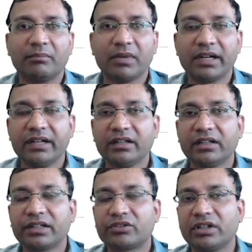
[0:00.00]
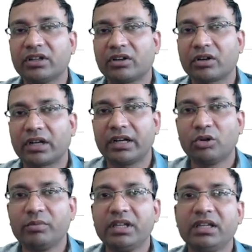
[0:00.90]
mud actually,
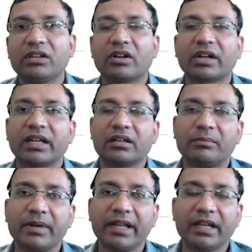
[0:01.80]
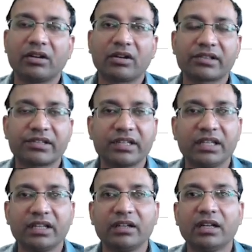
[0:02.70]
or adobe, or like a brick
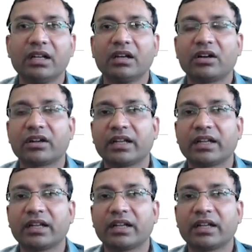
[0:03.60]
or steel,